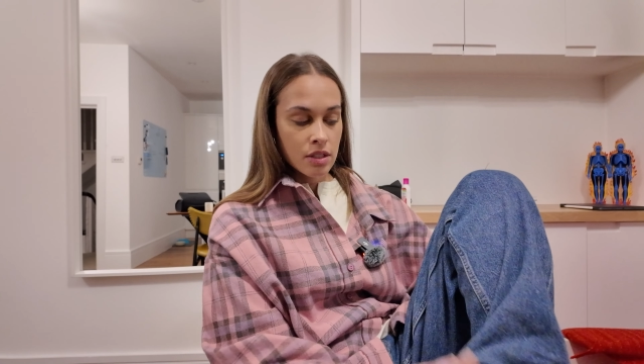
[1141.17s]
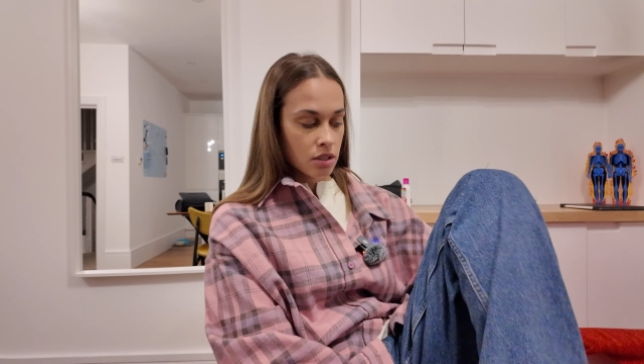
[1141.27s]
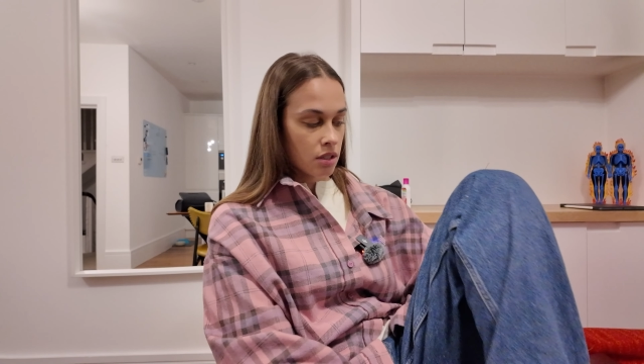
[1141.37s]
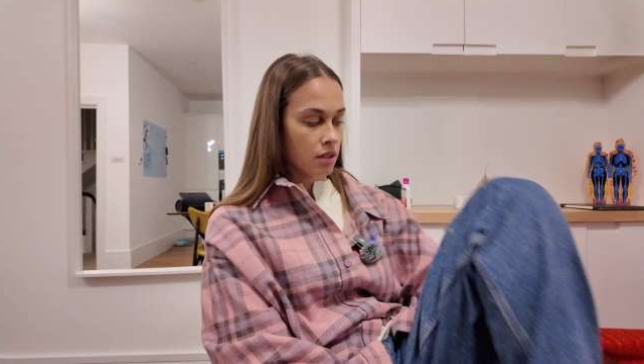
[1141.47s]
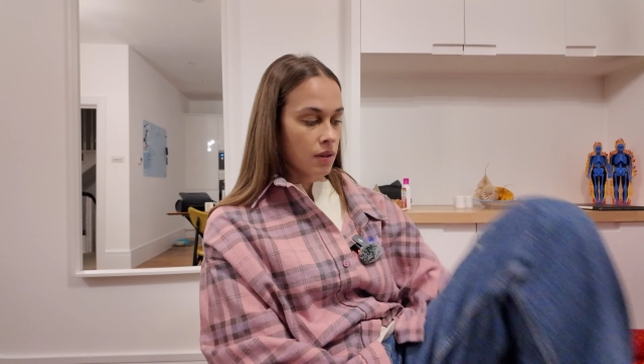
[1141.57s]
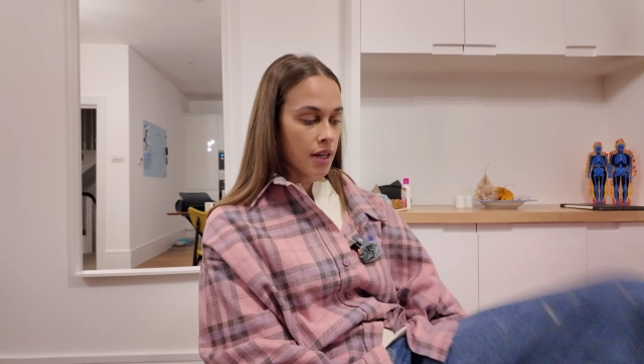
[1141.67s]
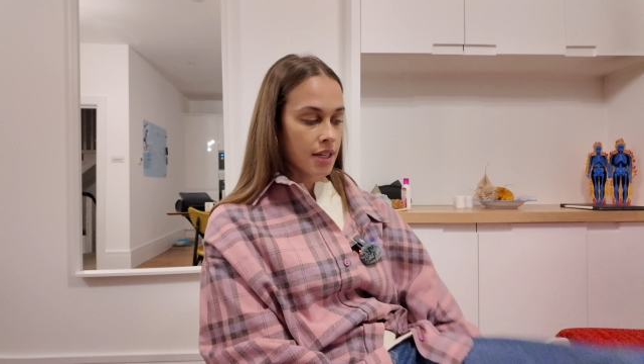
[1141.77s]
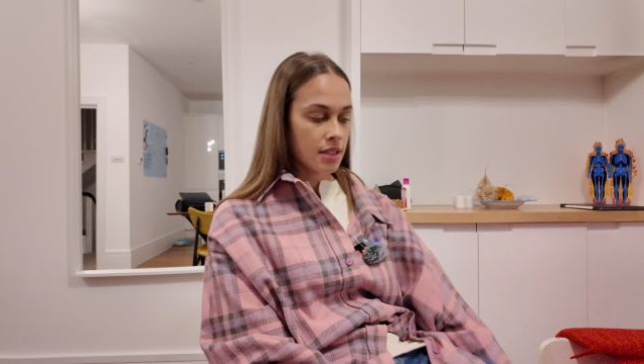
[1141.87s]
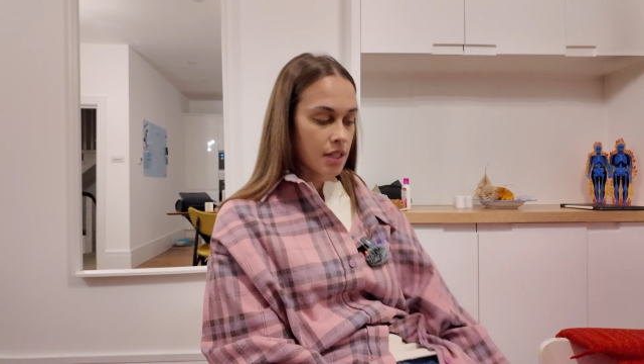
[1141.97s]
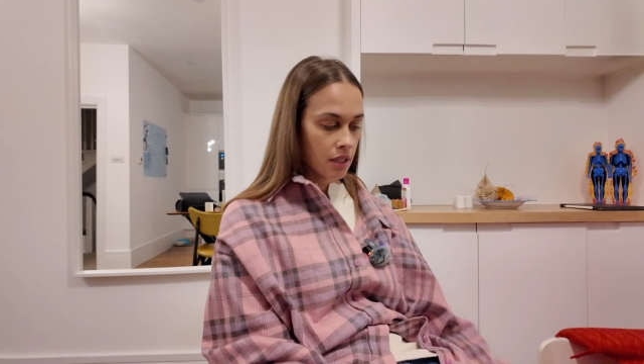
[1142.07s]
So
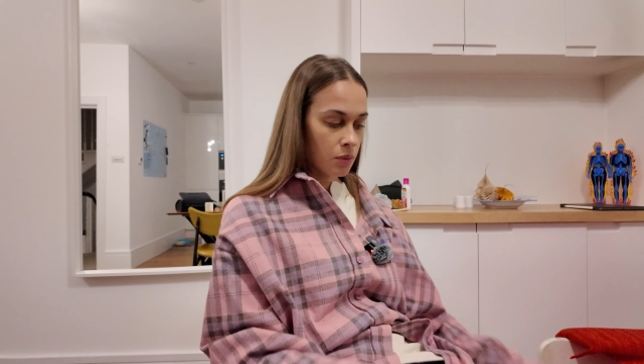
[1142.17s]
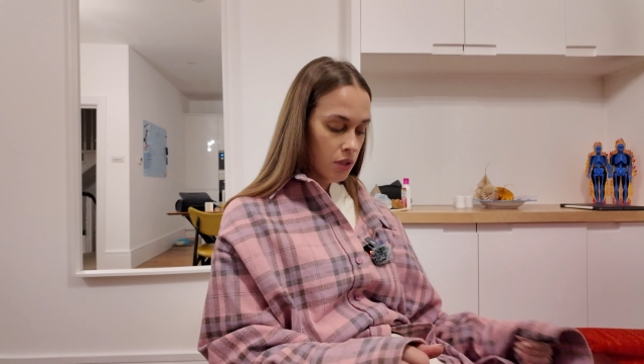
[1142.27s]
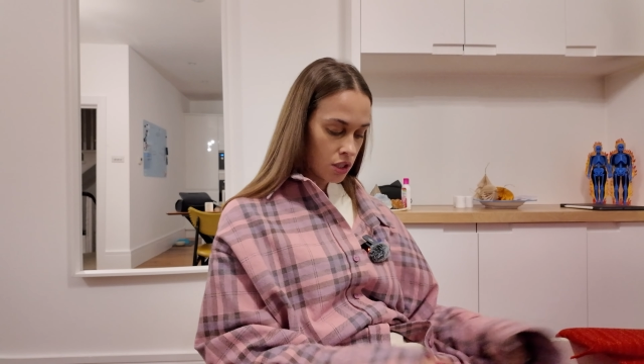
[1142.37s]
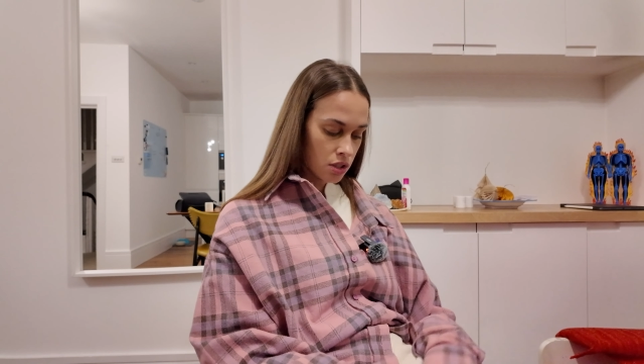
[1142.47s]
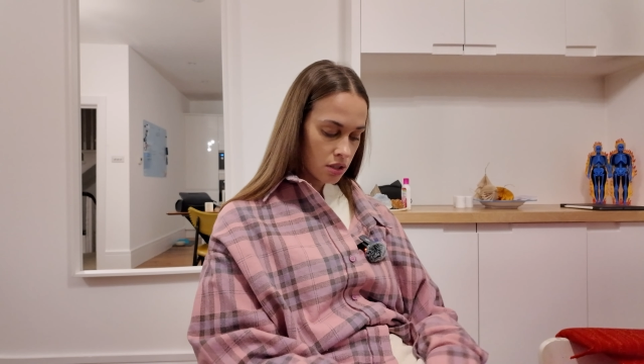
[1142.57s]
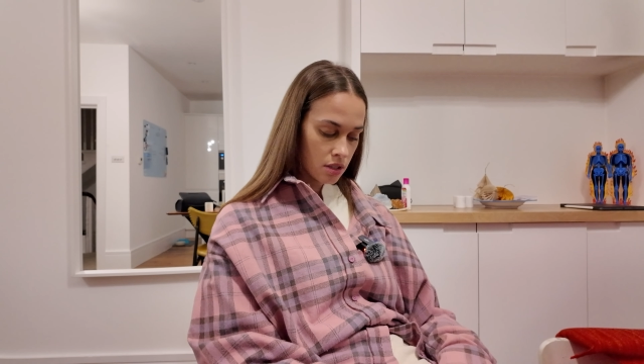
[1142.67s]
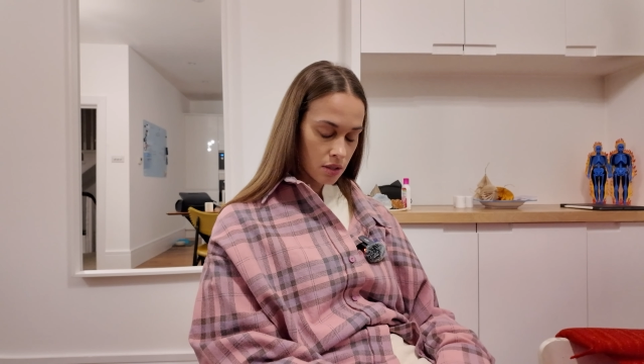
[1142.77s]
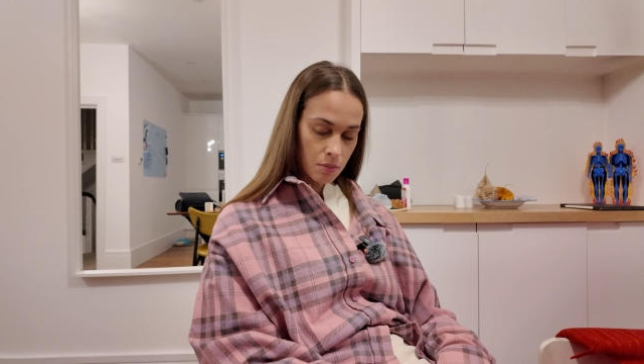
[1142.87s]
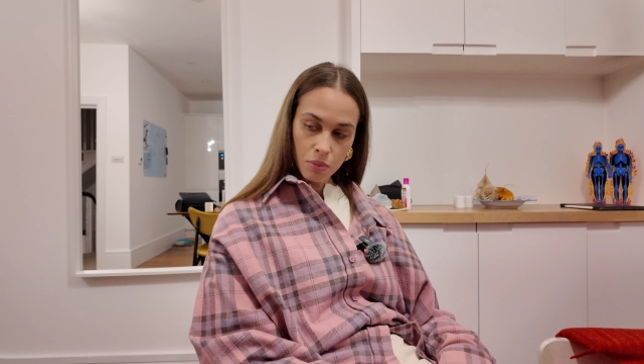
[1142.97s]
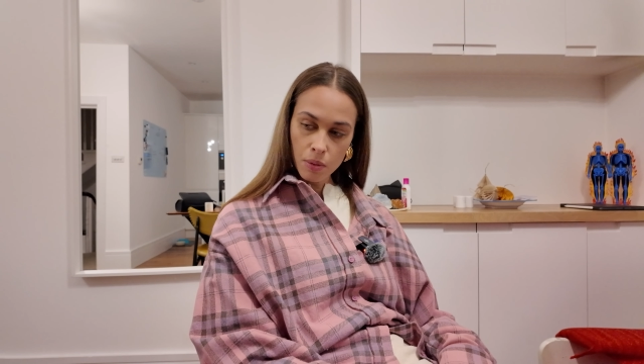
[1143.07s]
I say that we
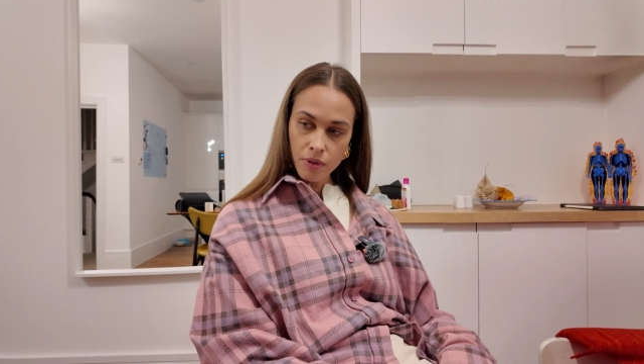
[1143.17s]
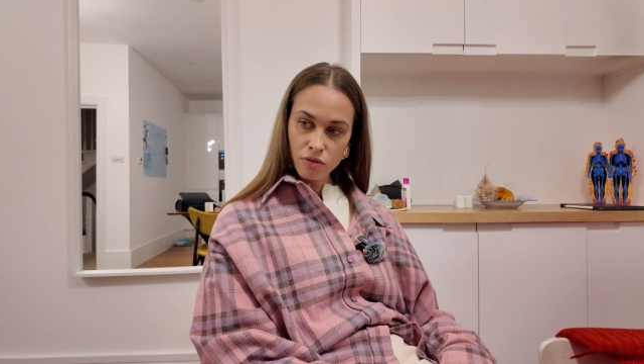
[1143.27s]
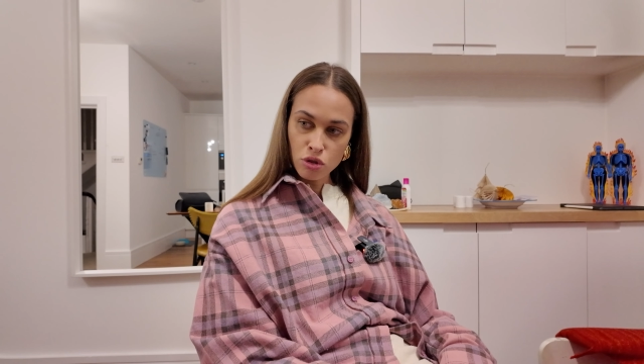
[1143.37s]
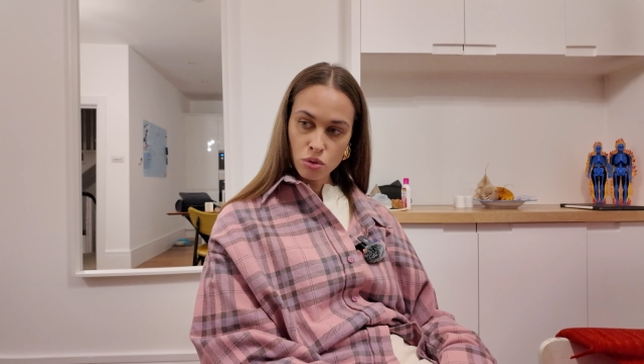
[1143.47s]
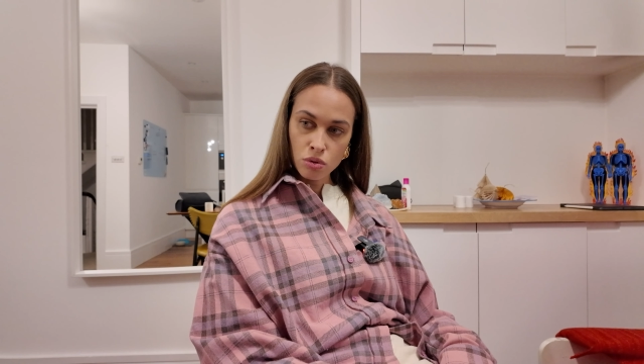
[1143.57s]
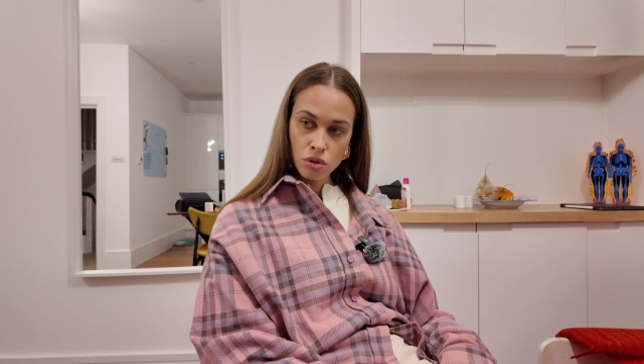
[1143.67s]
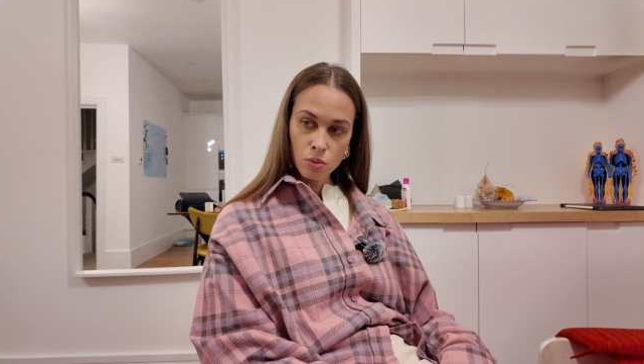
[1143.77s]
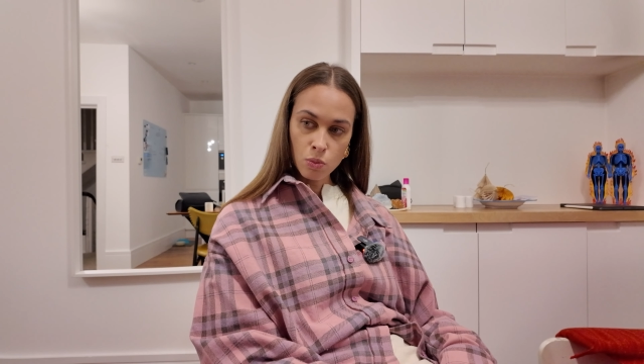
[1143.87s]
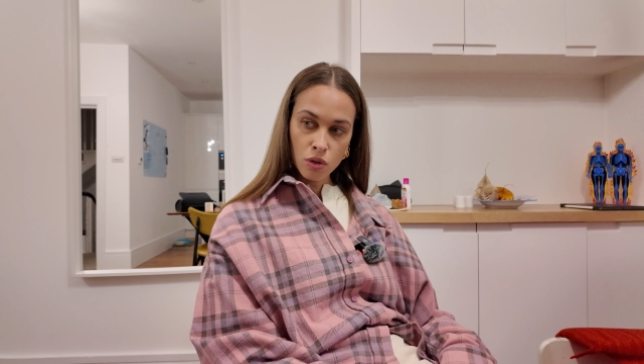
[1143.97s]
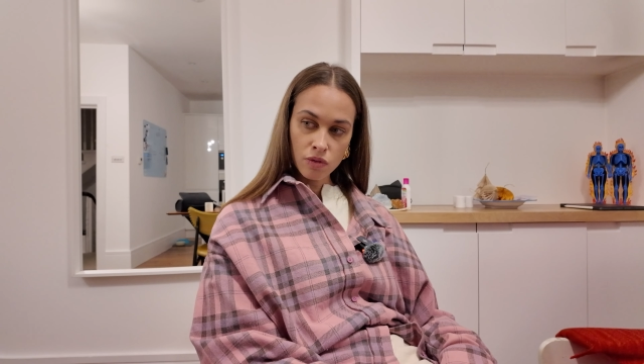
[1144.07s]
should probably resort
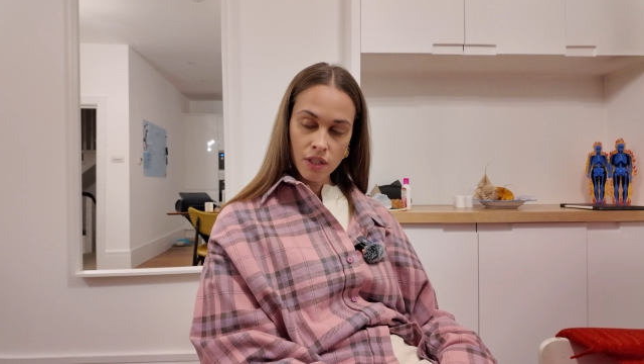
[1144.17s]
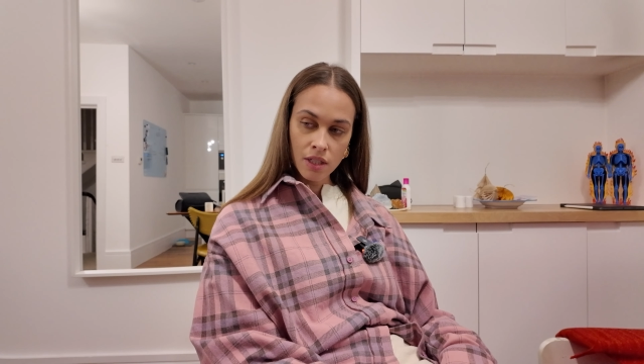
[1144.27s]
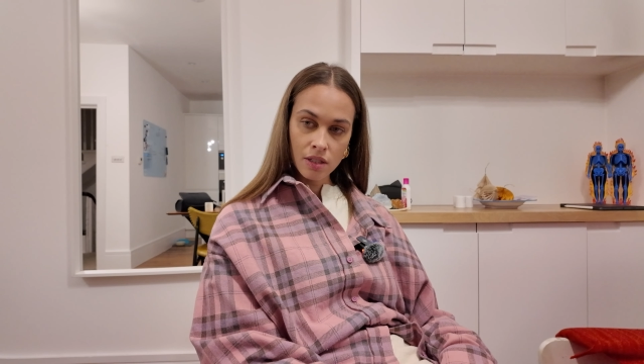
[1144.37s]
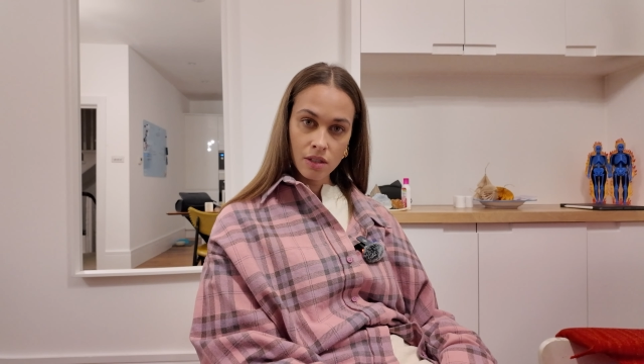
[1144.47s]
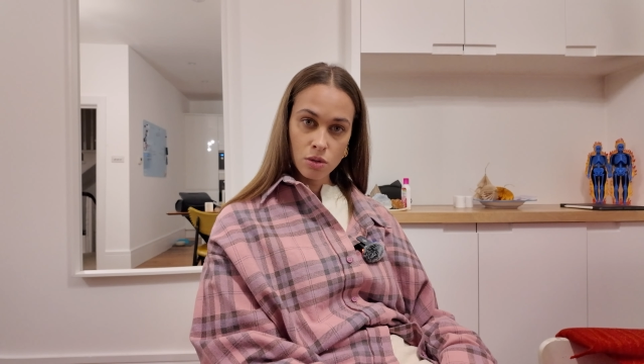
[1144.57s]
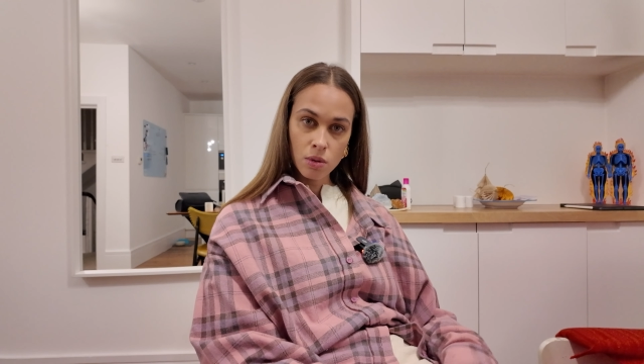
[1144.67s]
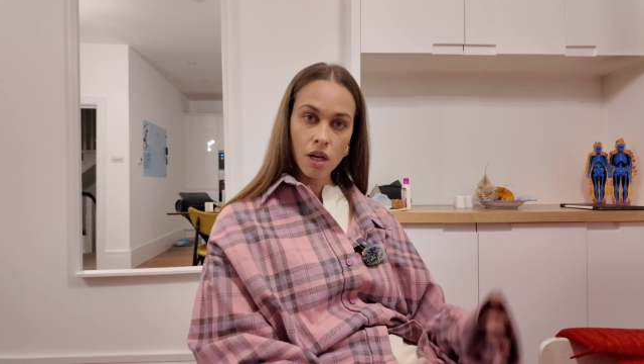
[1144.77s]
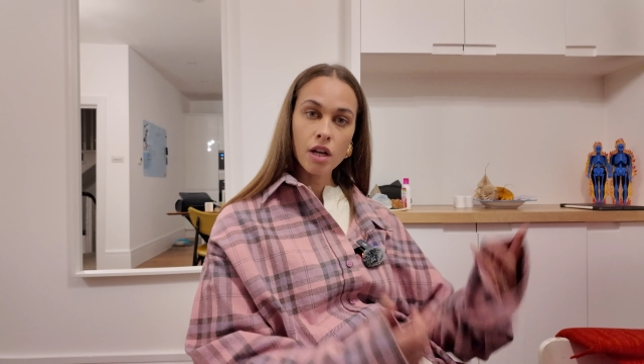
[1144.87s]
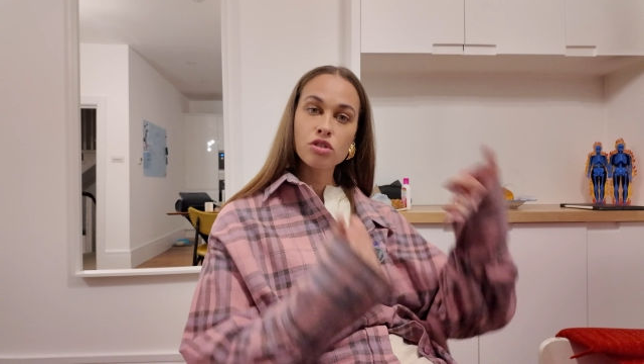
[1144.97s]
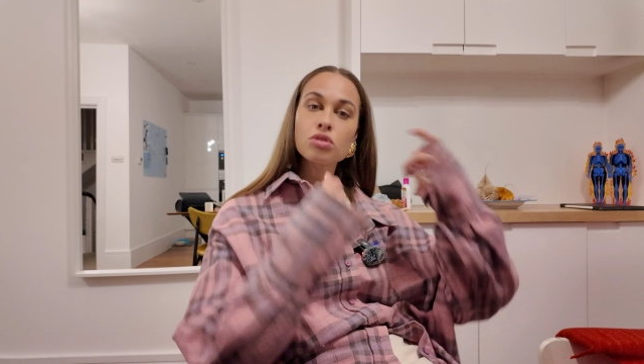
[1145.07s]
to moving to a
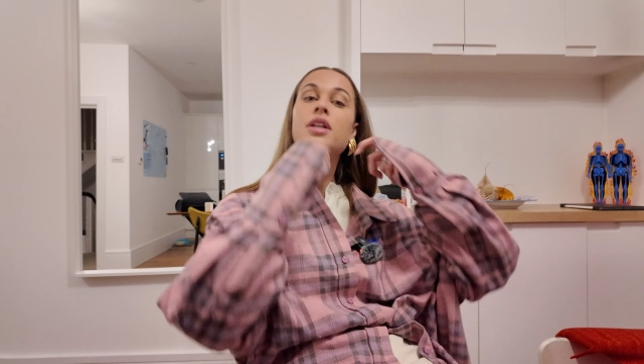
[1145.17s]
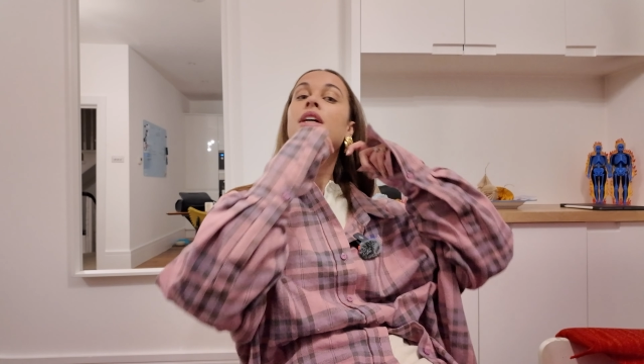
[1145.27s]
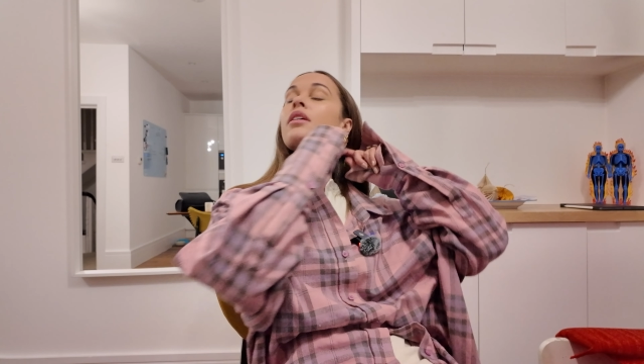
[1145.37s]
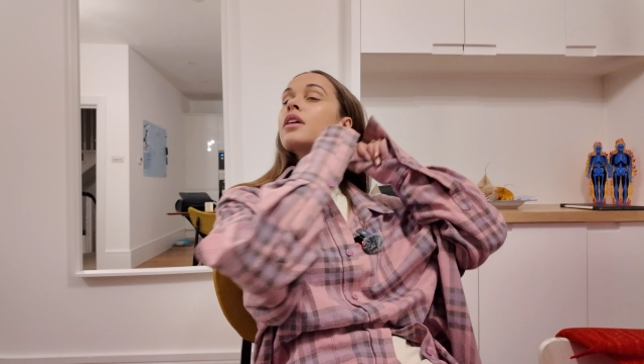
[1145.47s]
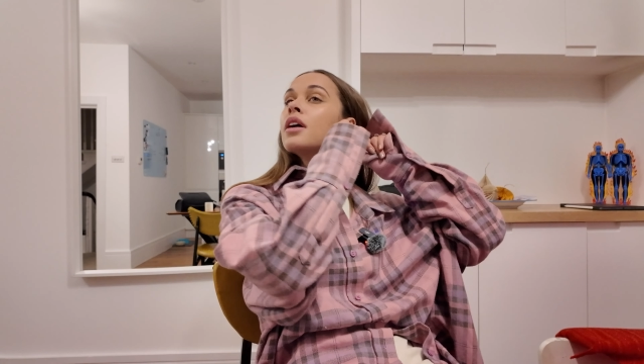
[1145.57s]
country